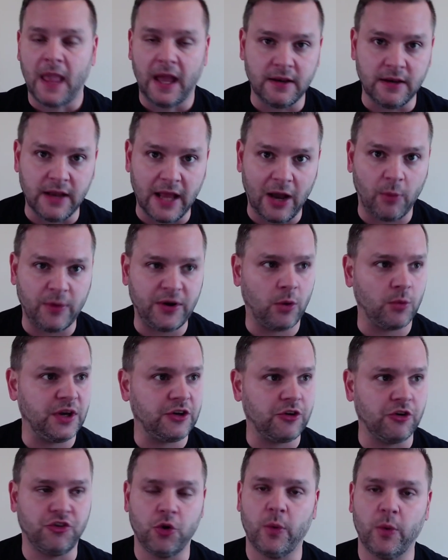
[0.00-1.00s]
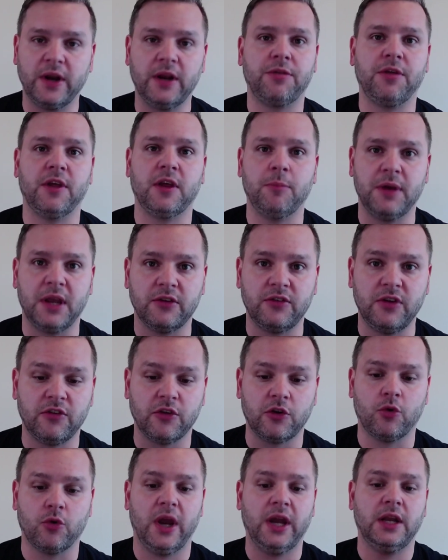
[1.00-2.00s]
and now we don't need to do anything because
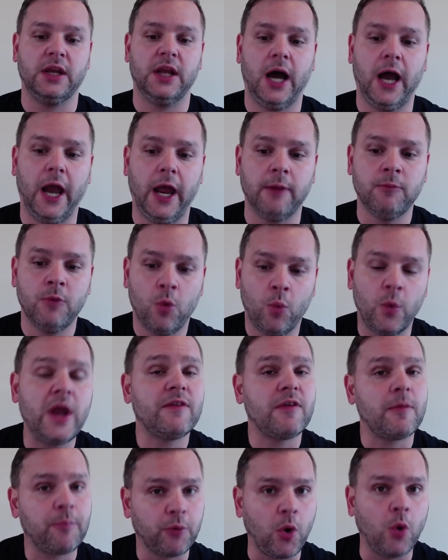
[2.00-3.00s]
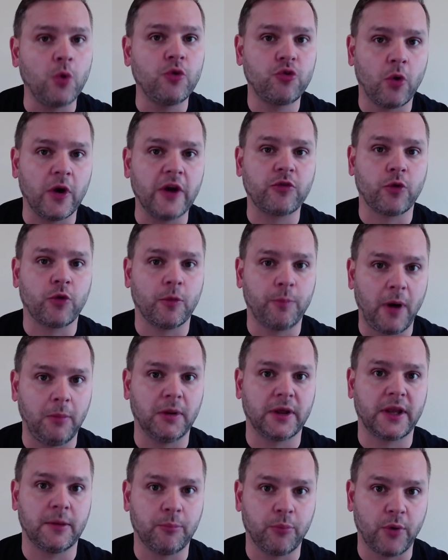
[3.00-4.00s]
he's a great guy. We have a pro-choice
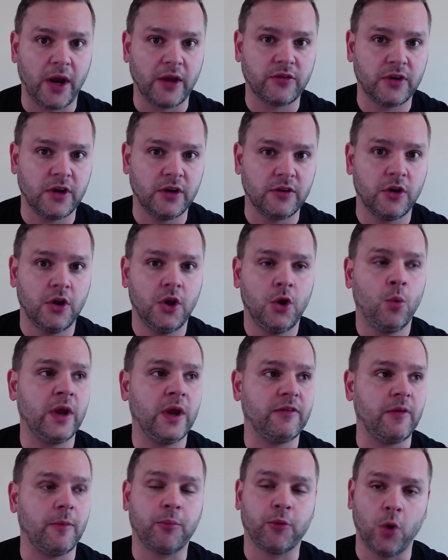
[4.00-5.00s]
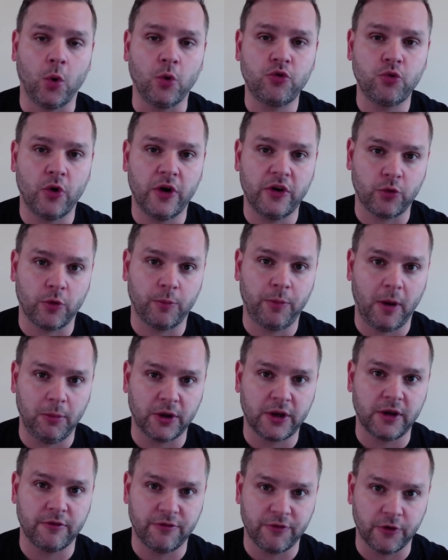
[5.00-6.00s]
Republican president. We have a pro-choice
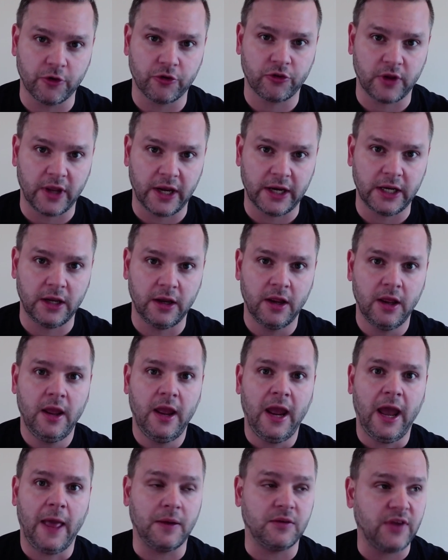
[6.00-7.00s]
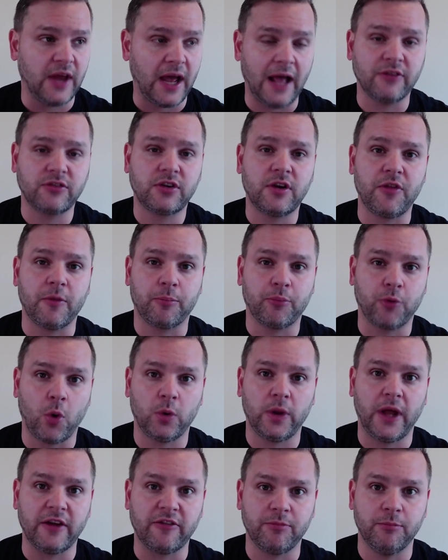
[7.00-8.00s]
Republican first lady. And the task of the
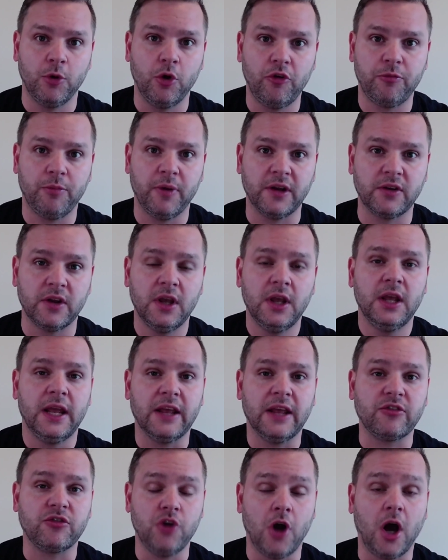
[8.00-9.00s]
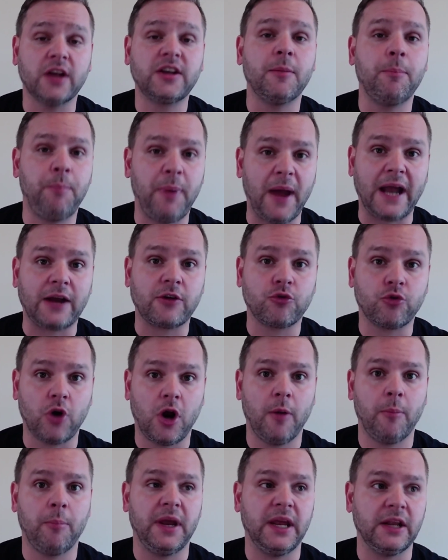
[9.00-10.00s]
pro-life movement is not to back
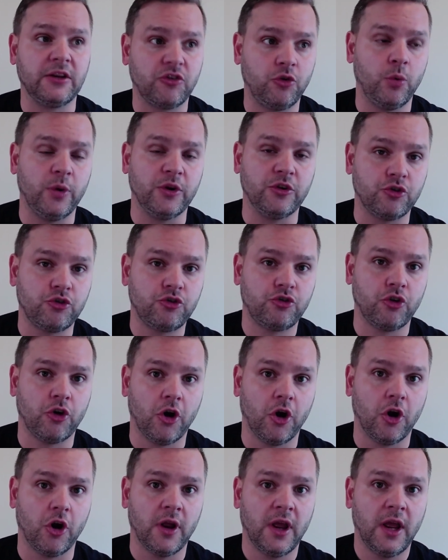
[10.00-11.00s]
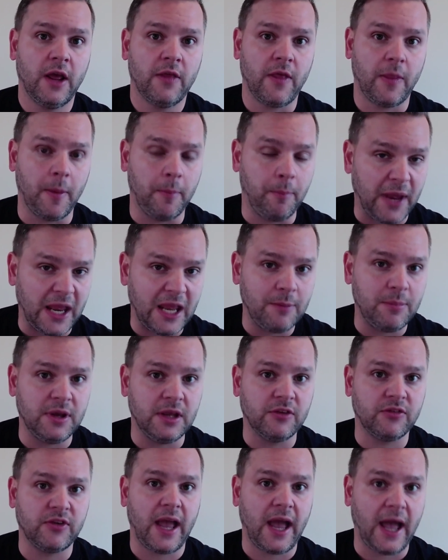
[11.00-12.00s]
Trump. It's to ensure that the
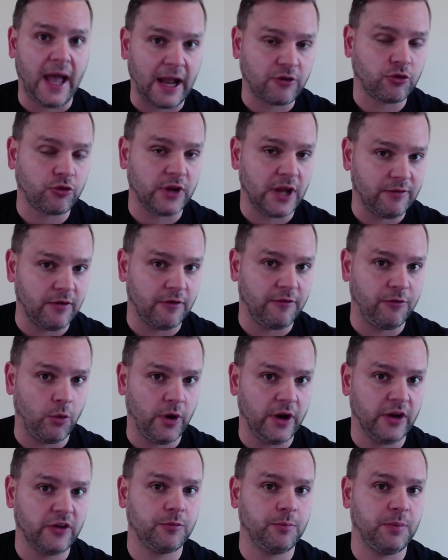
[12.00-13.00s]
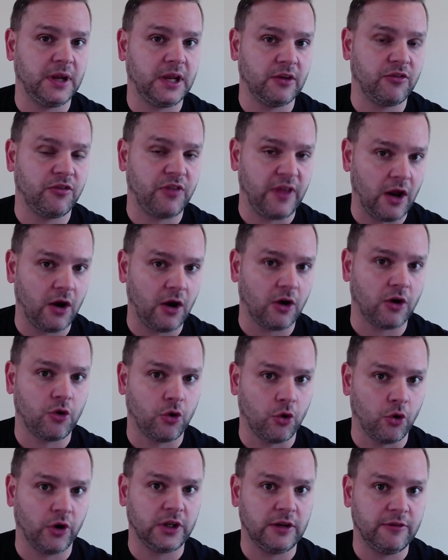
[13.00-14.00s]
babies actually have a voice, because they are
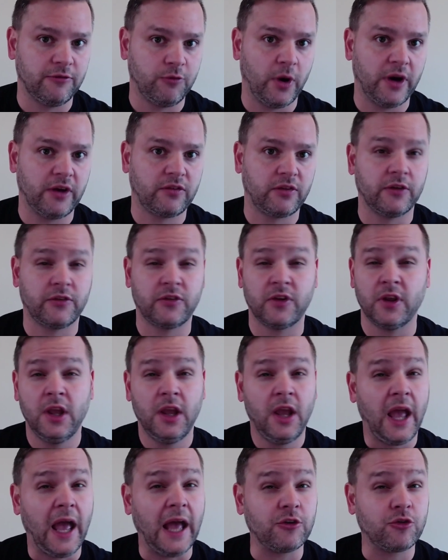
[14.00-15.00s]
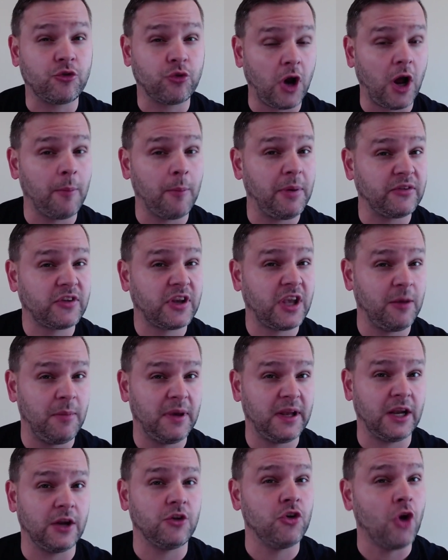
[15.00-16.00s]
currently voiceless. And Trump has
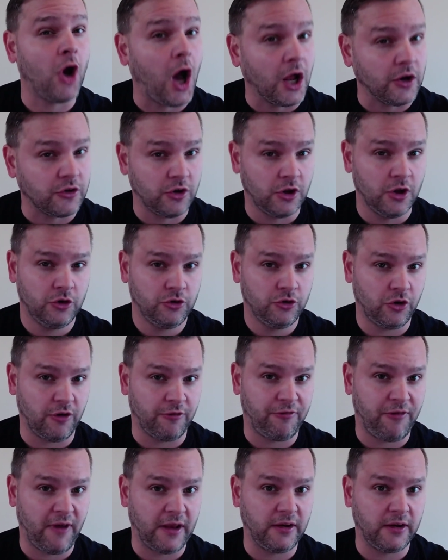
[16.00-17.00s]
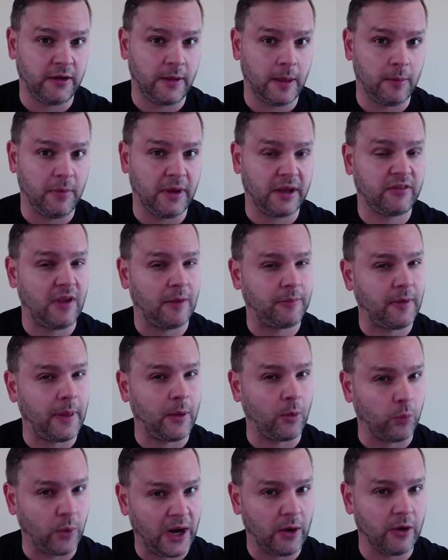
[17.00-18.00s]
committed not to defending them except in
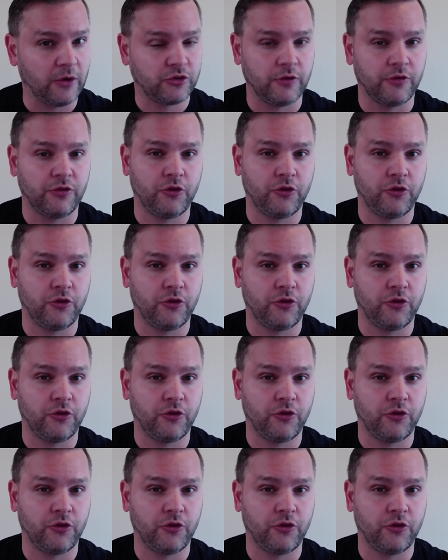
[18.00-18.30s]
the rarest of